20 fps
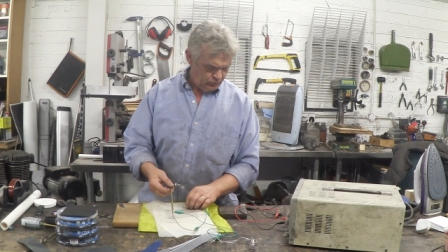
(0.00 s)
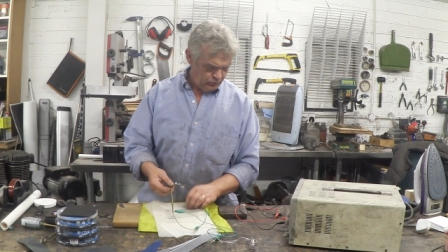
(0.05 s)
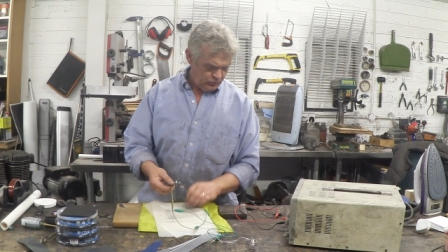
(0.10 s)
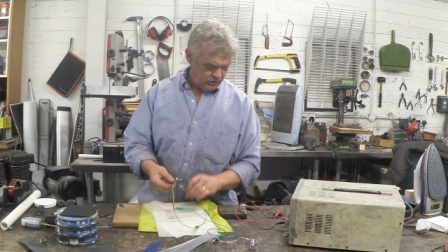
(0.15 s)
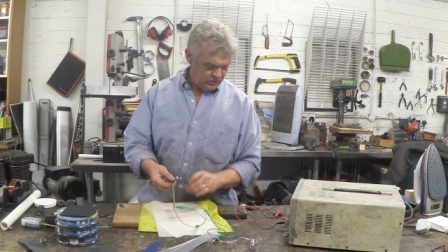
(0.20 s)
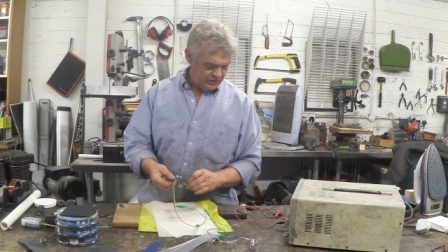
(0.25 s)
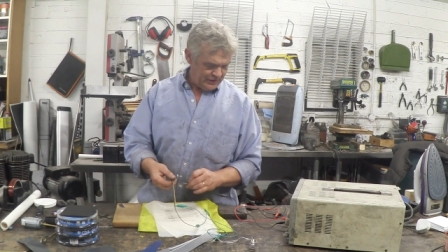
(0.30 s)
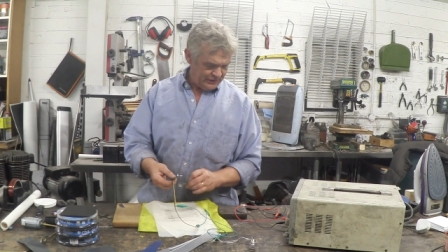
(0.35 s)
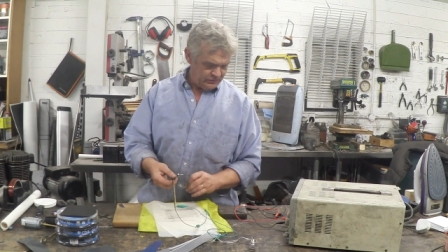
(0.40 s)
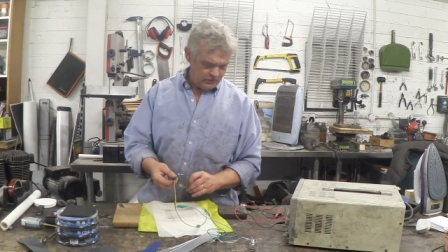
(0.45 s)

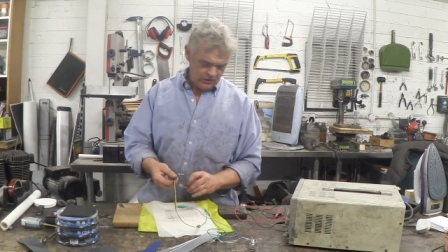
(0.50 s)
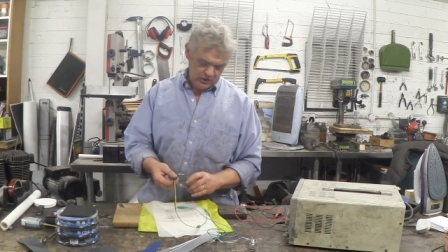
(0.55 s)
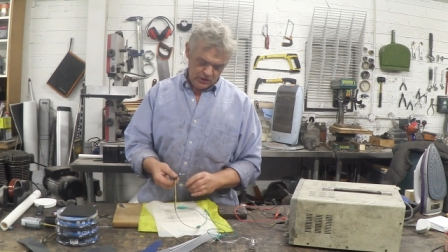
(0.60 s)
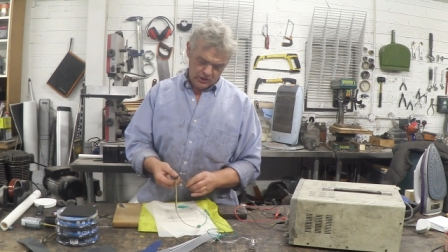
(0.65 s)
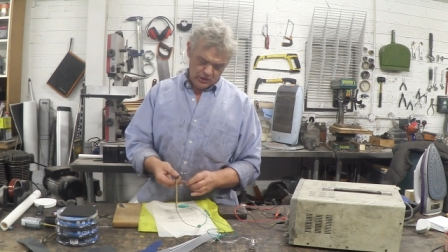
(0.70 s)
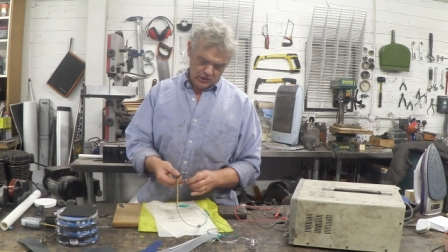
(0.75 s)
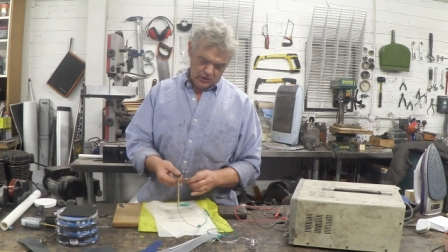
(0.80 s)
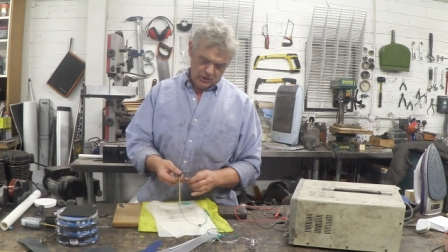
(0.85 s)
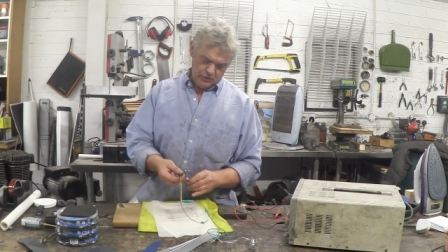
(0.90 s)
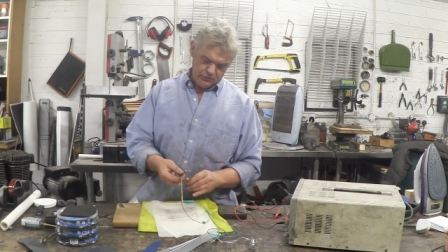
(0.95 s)
connect the
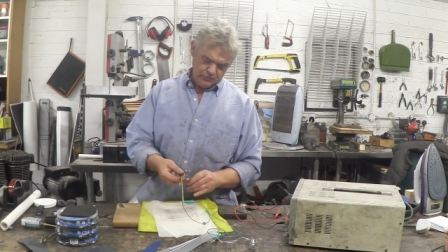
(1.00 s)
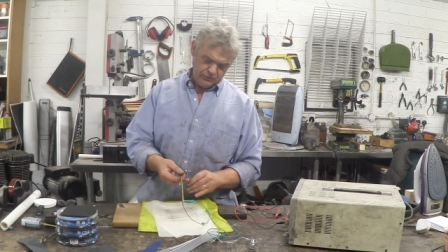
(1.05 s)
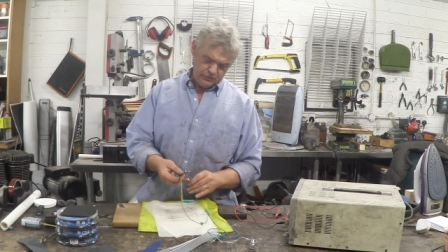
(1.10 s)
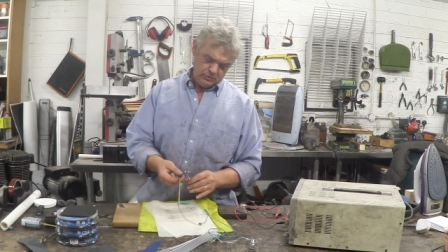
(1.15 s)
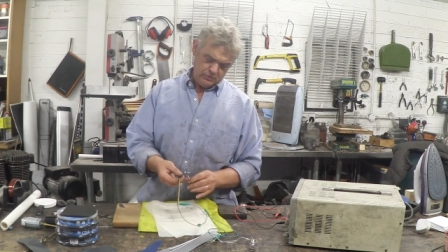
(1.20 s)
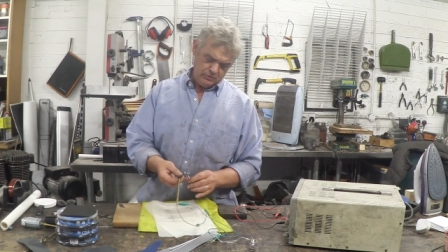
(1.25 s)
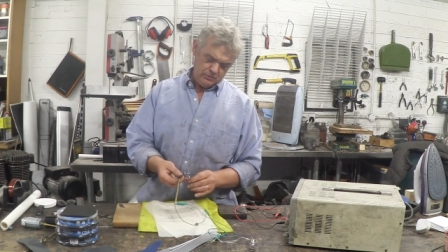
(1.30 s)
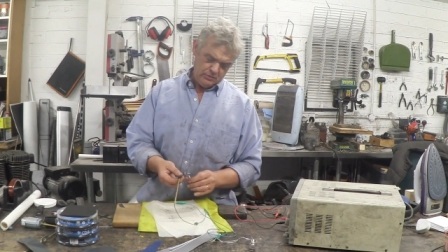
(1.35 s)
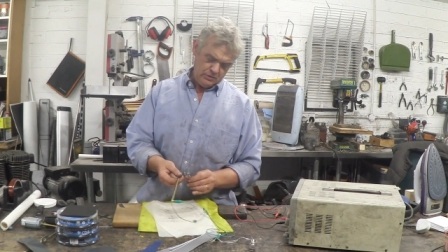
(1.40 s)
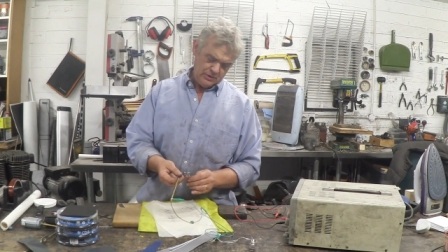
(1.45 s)

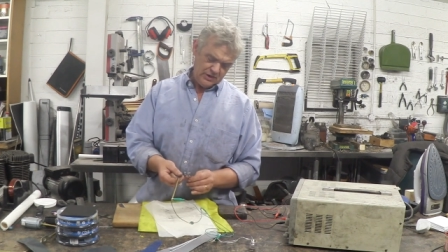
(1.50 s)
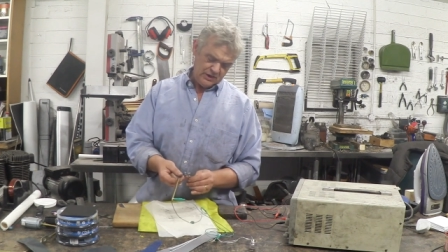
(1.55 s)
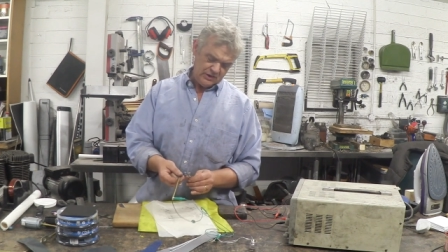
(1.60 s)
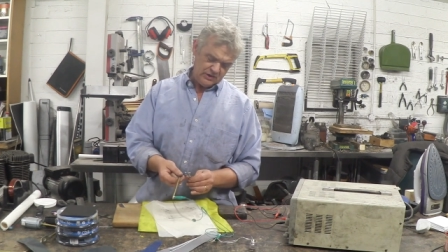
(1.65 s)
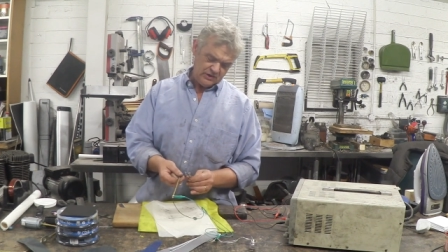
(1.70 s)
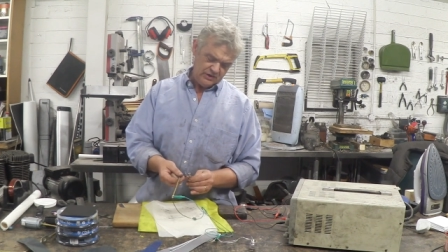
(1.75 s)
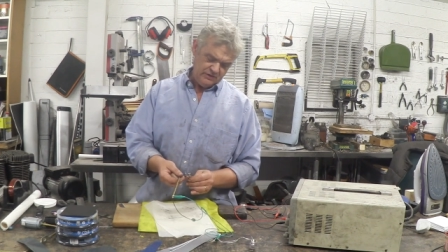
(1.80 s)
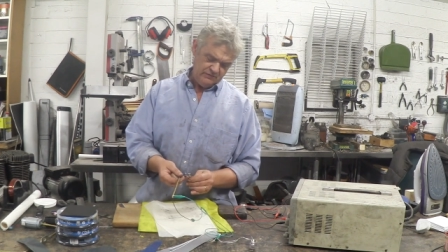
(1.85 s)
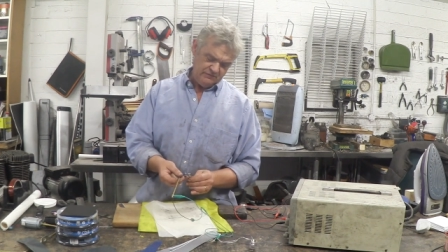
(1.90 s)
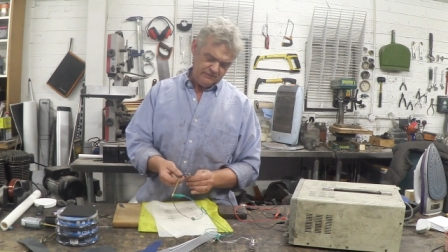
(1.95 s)
earth
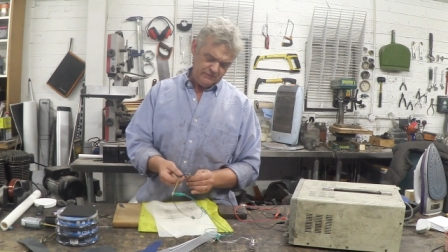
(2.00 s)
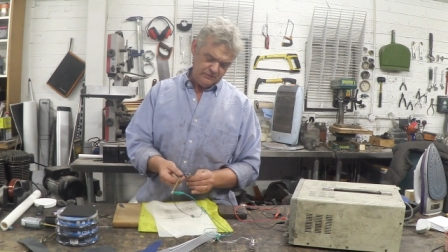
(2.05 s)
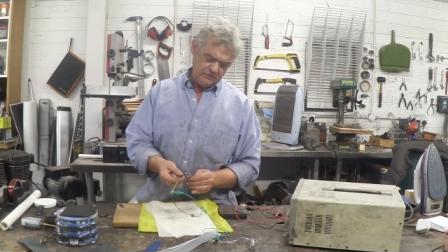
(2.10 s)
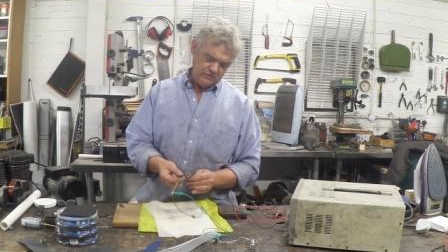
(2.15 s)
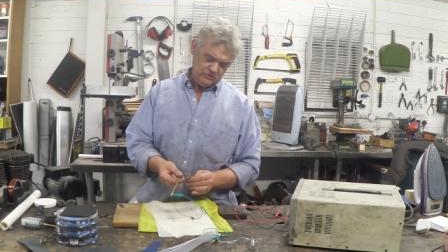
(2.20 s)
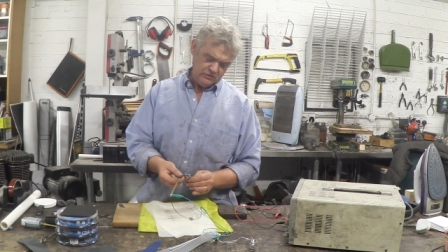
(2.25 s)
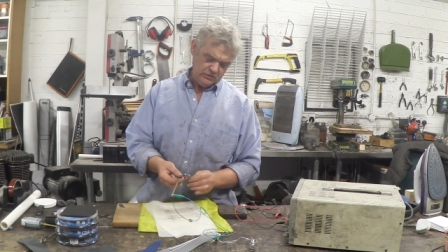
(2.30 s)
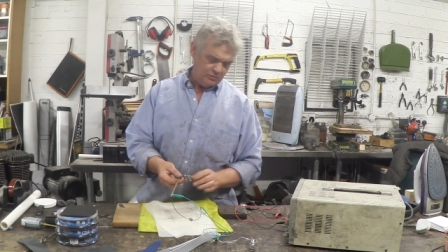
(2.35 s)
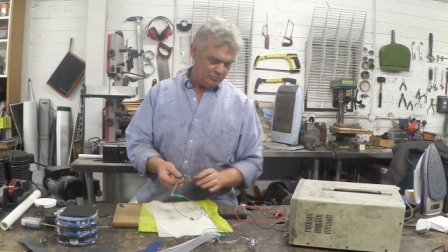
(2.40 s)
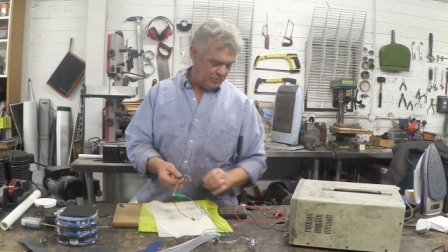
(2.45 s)
negative
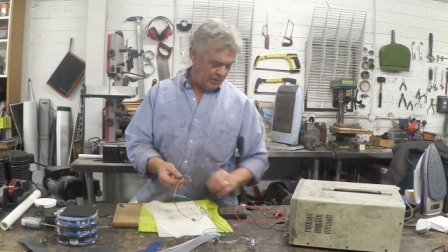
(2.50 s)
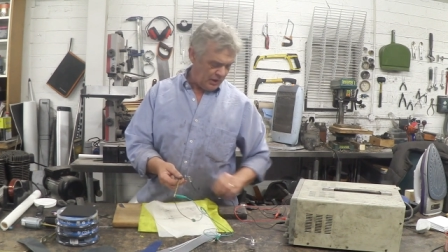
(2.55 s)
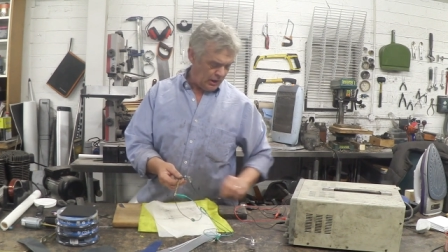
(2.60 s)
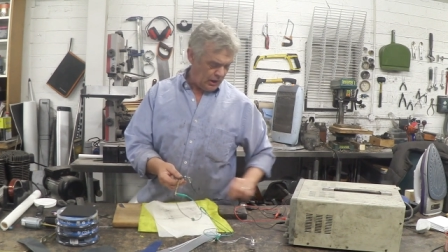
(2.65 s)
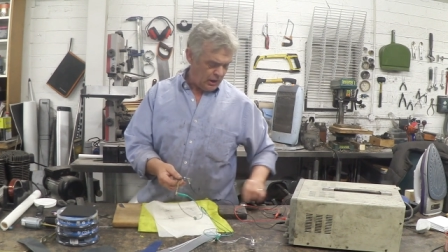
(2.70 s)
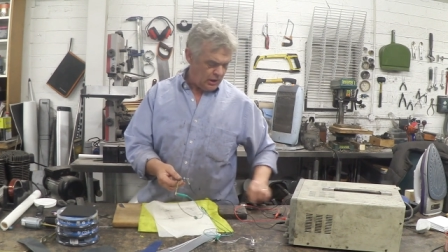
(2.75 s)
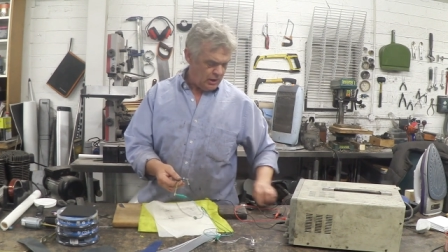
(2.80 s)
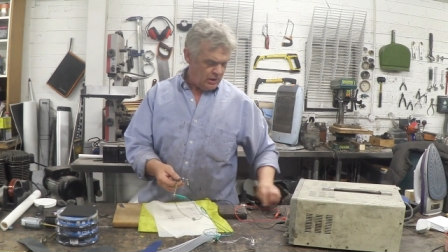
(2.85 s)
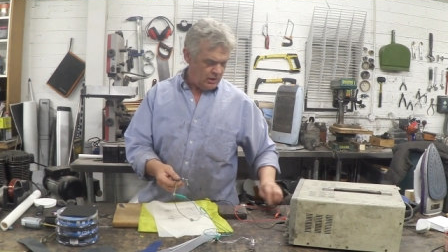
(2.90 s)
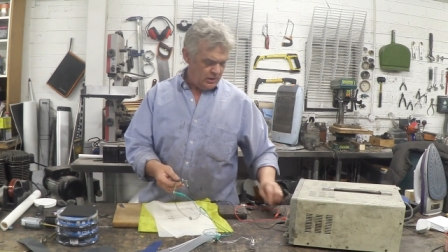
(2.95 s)
to the
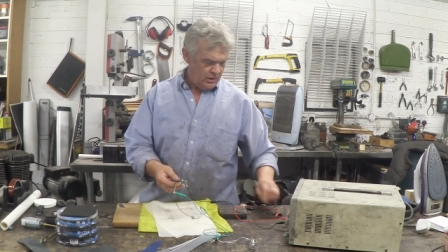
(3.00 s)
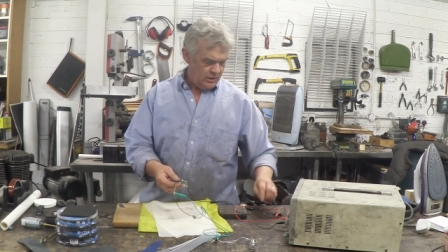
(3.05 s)
bar,